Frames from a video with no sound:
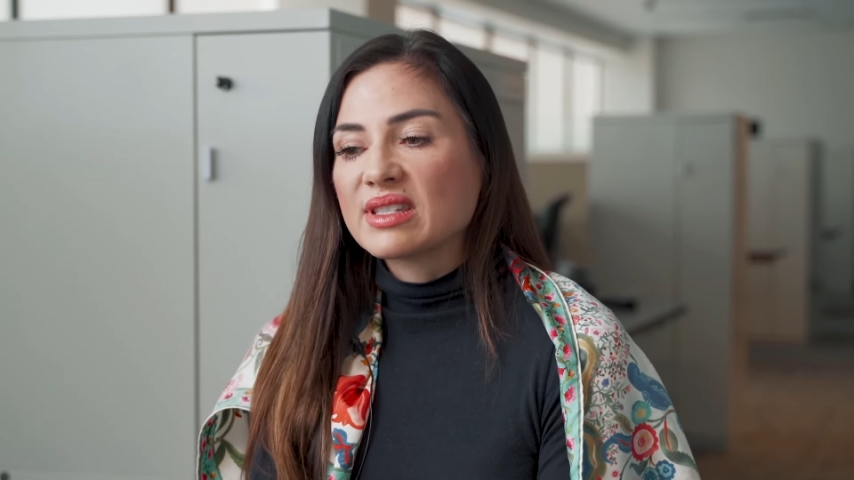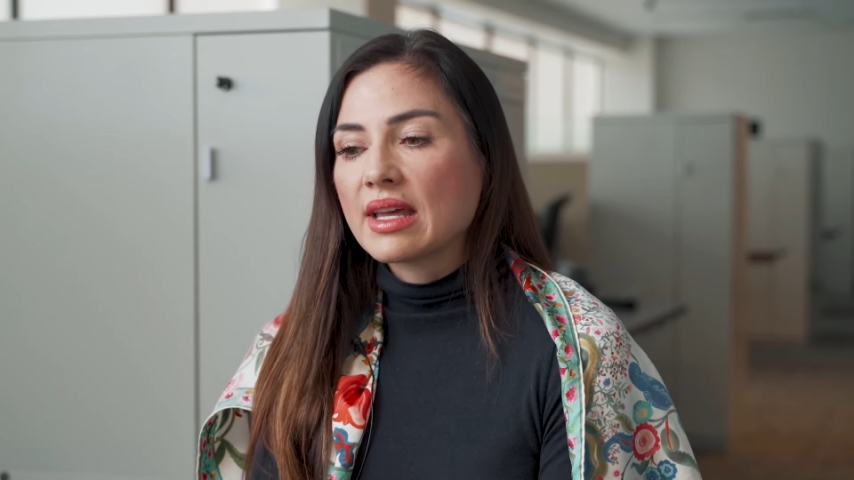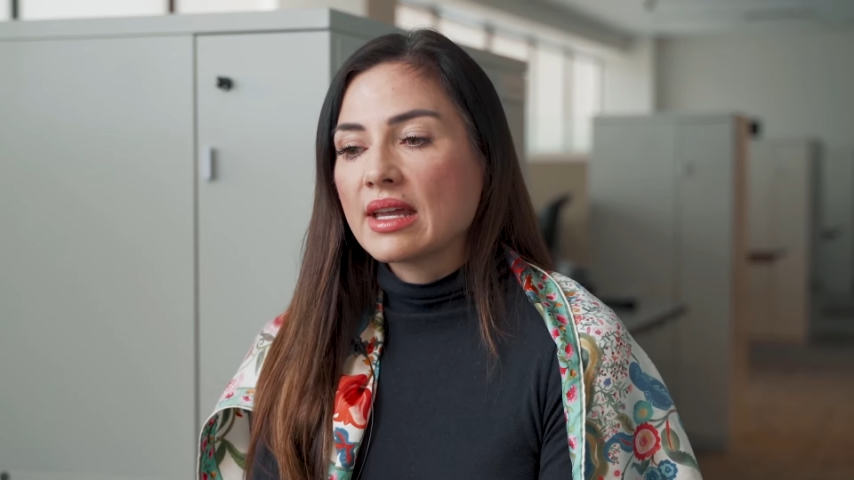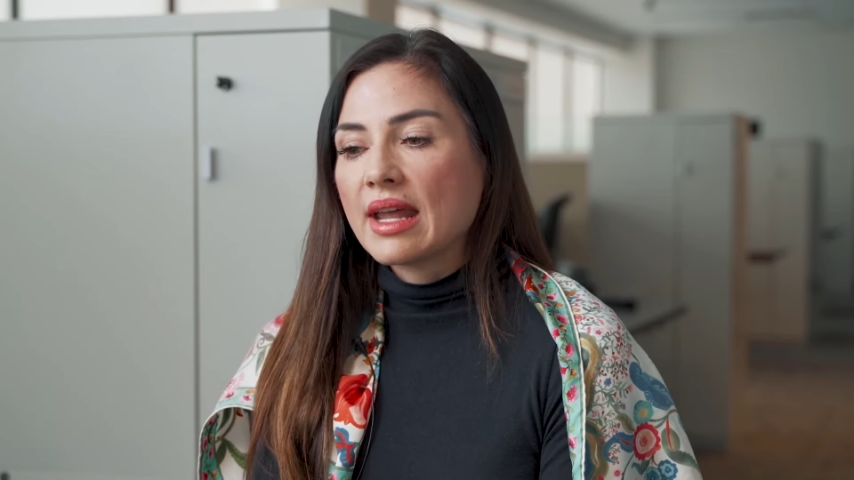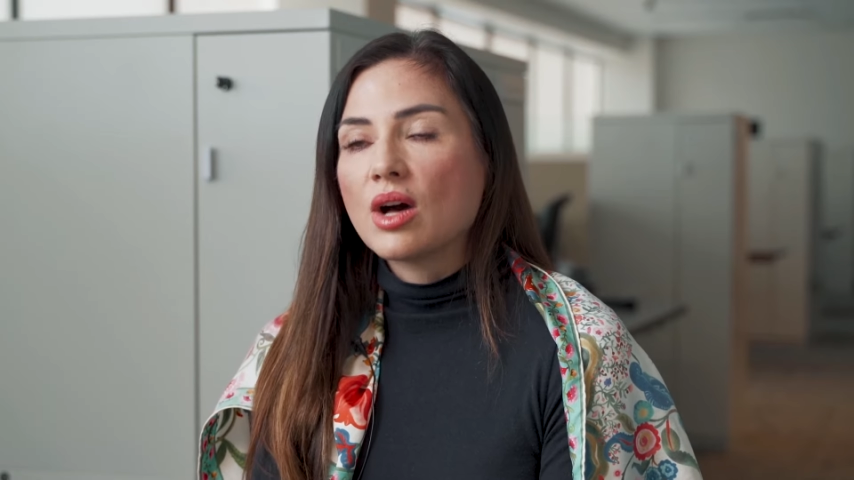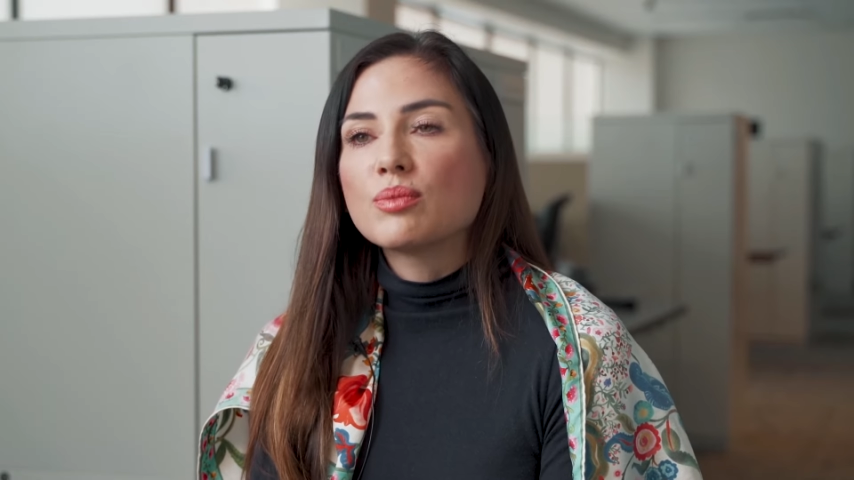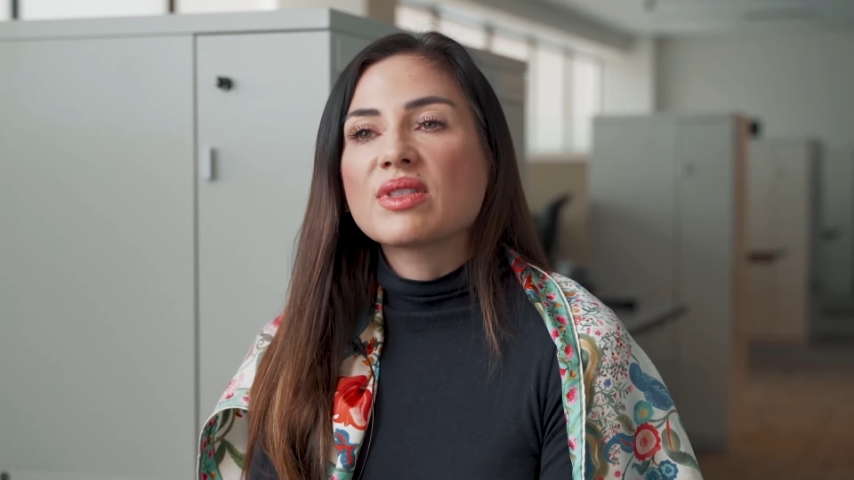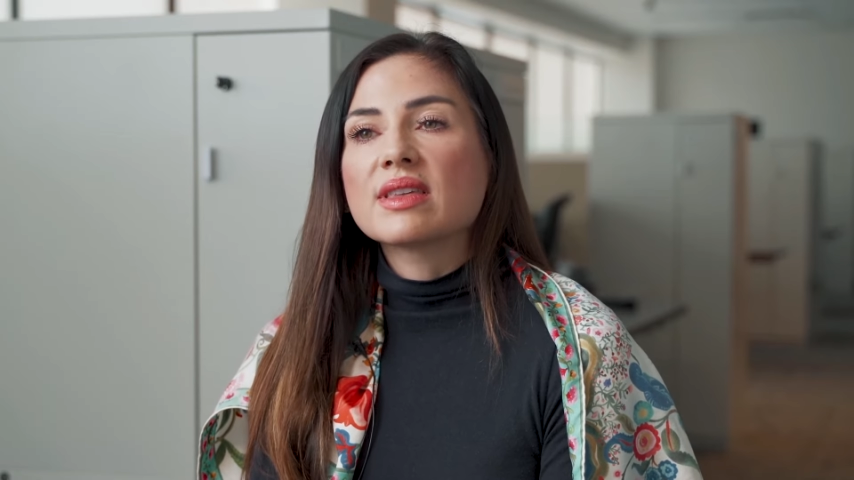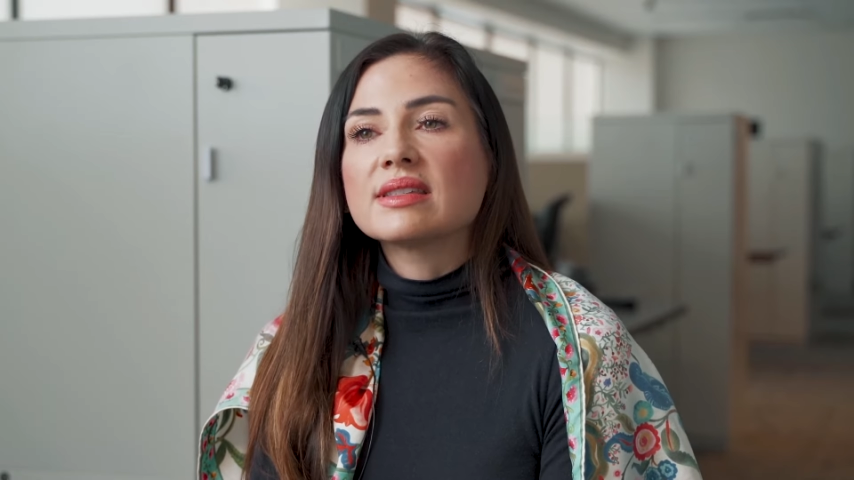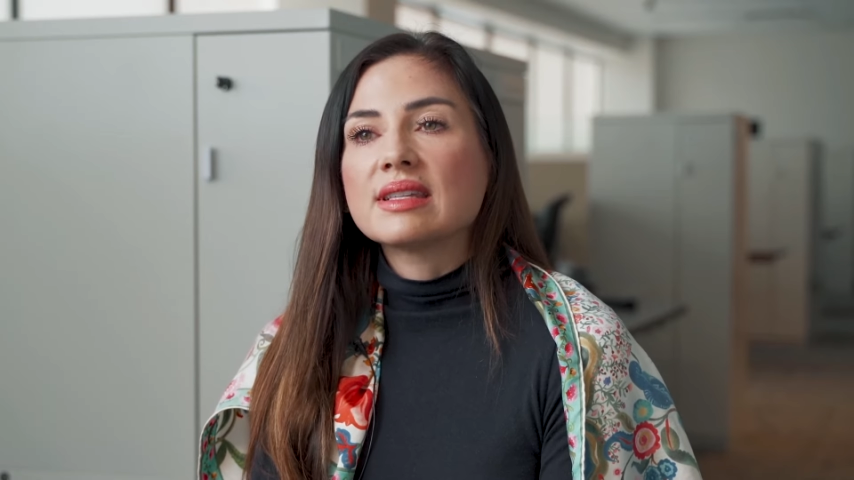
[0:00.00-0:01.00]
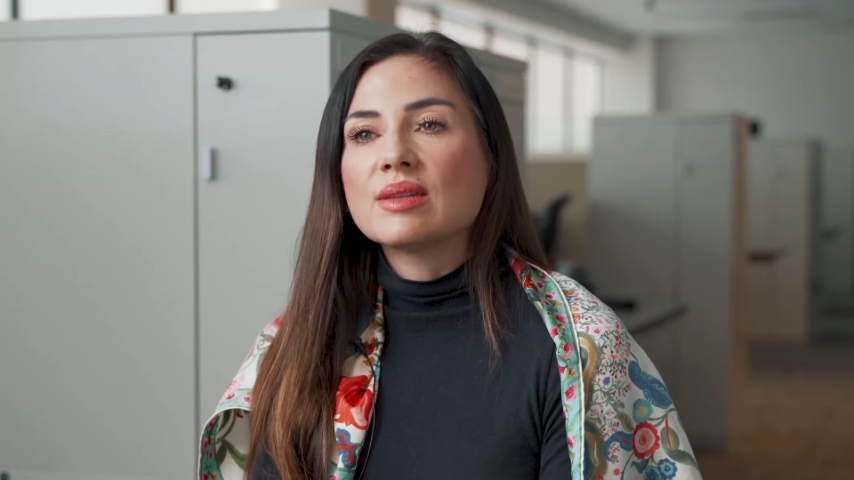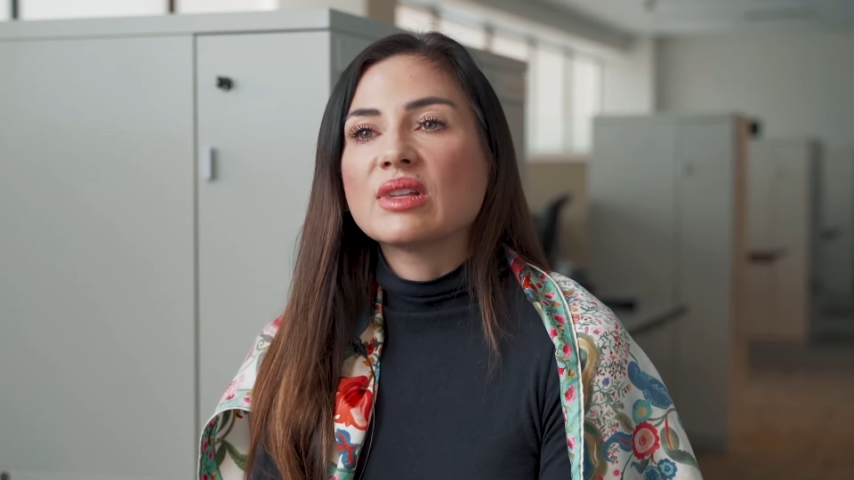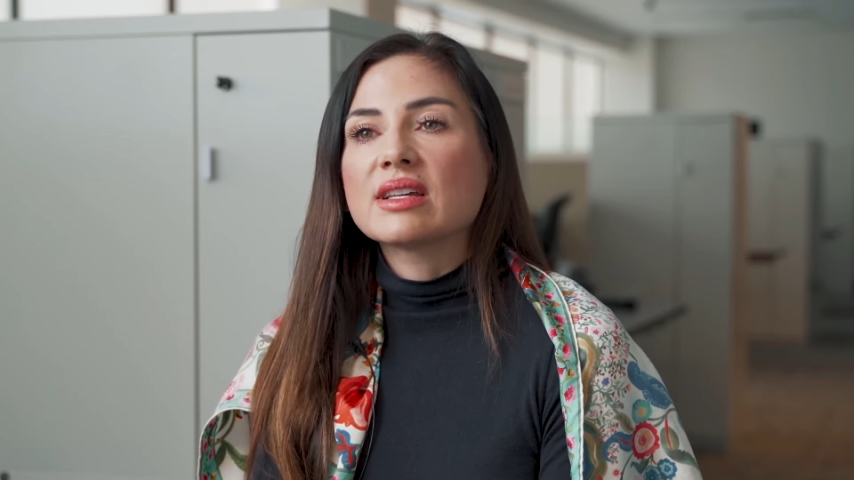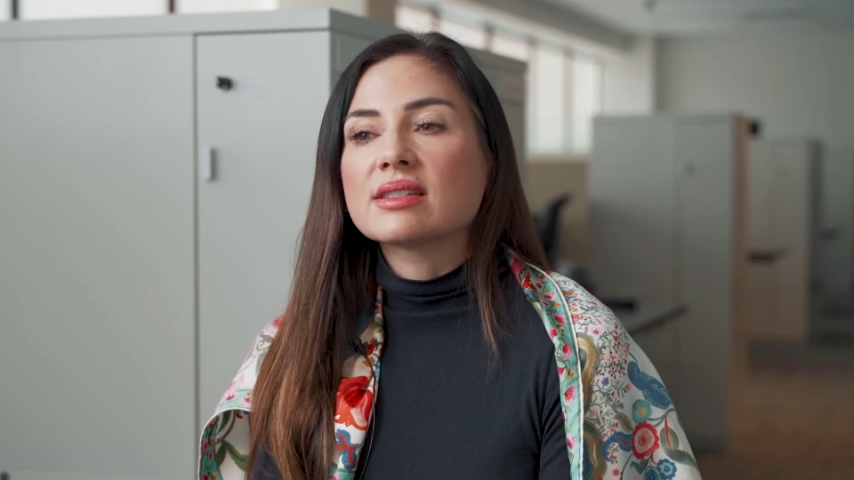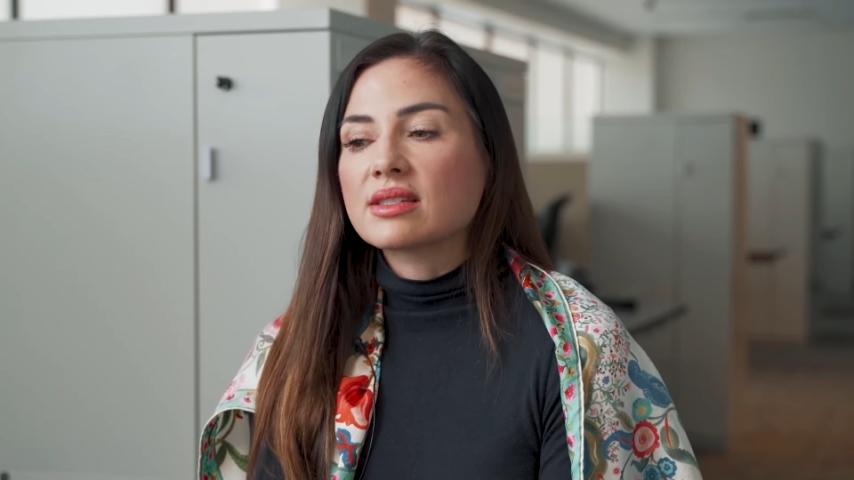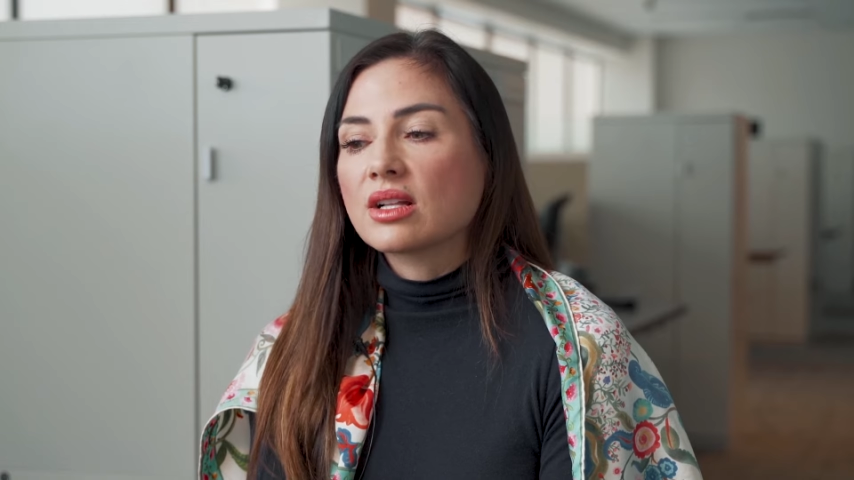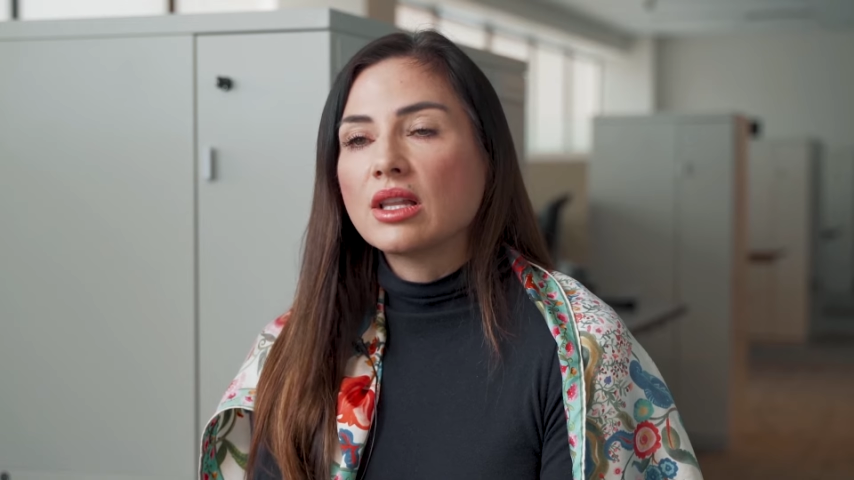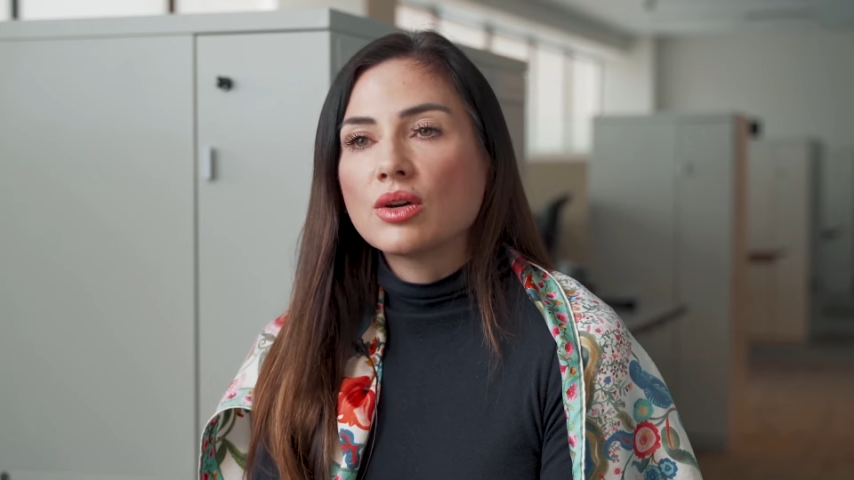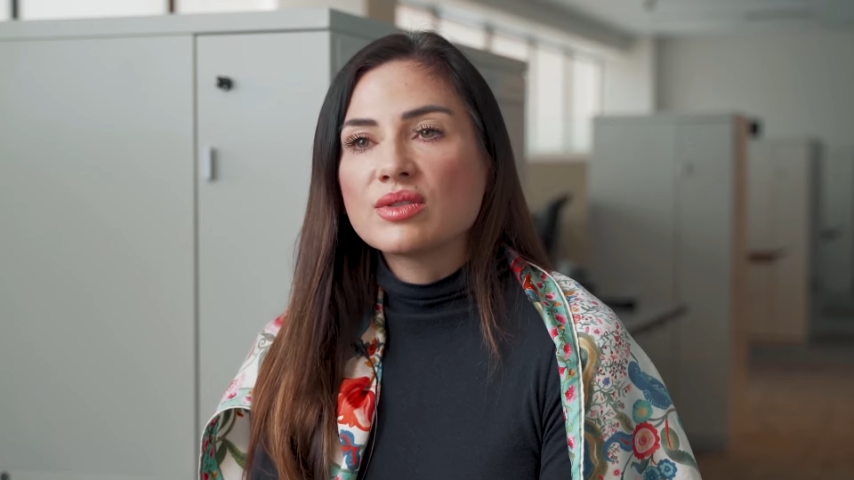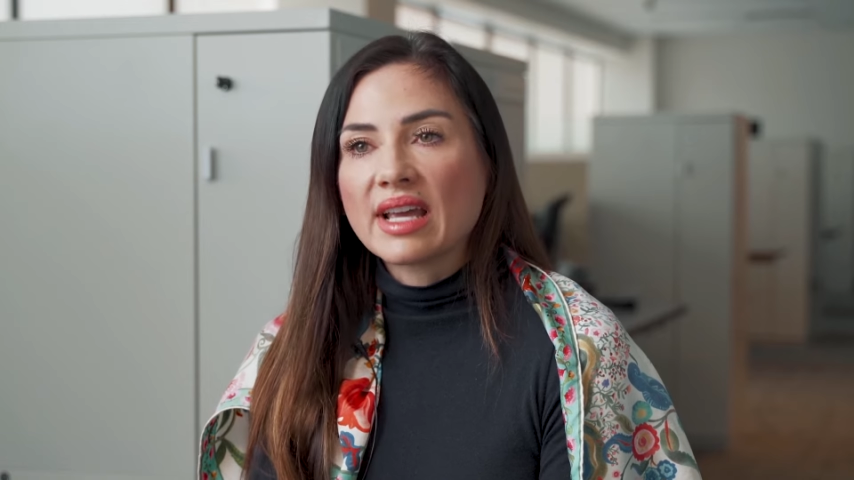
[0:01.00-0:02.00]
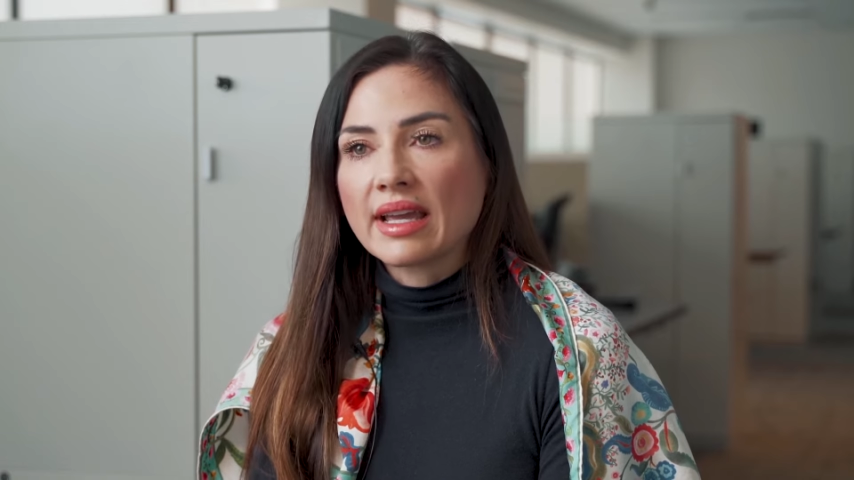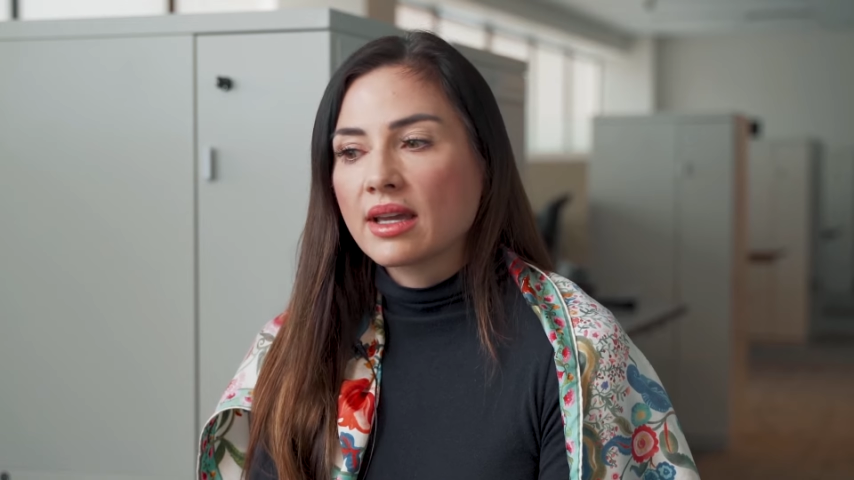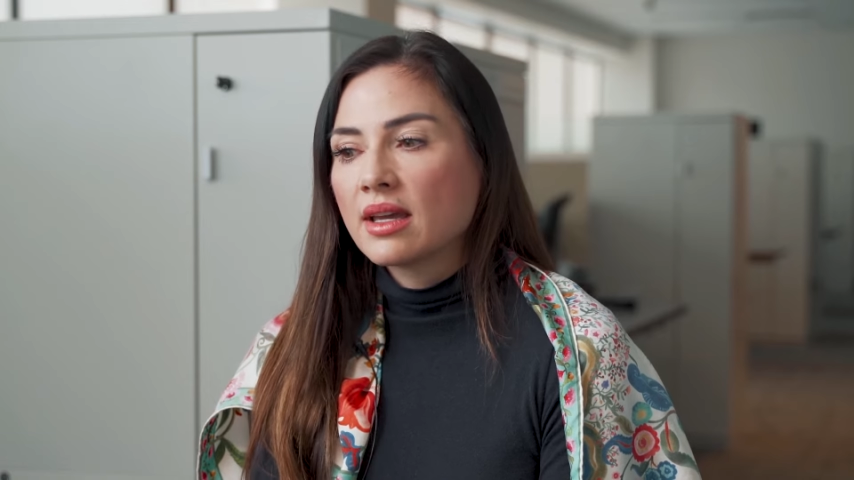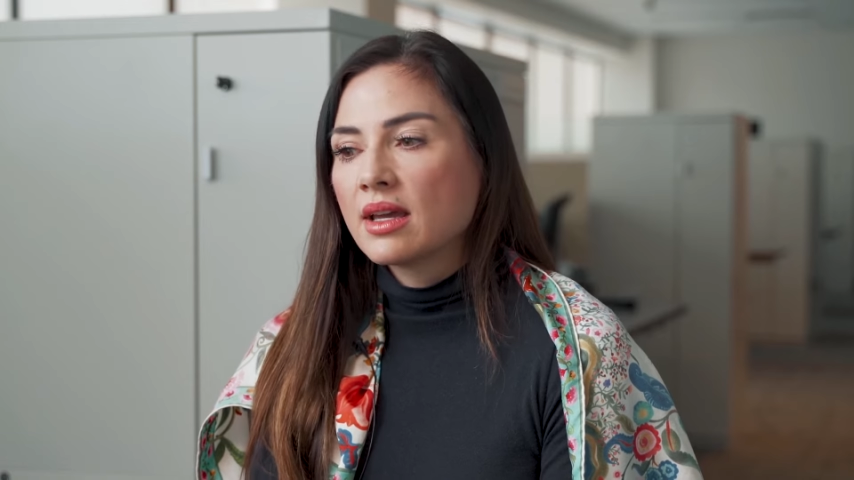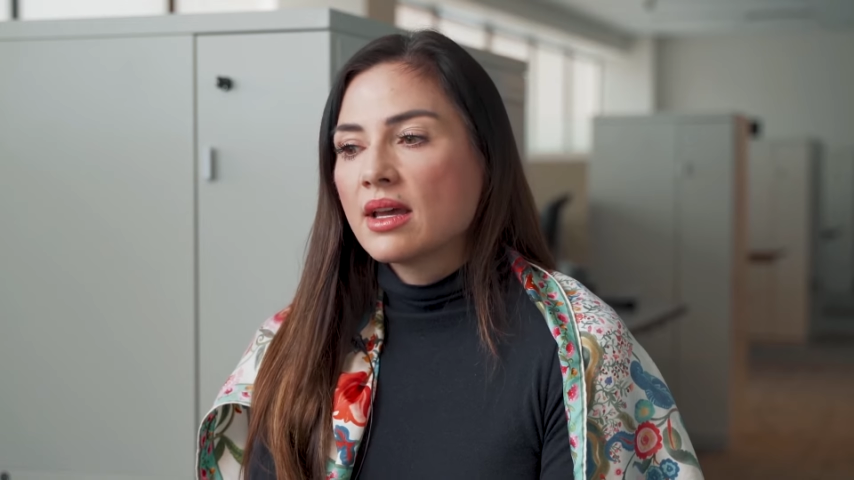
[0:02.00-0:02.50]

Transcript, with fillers: that help with a seamless closing,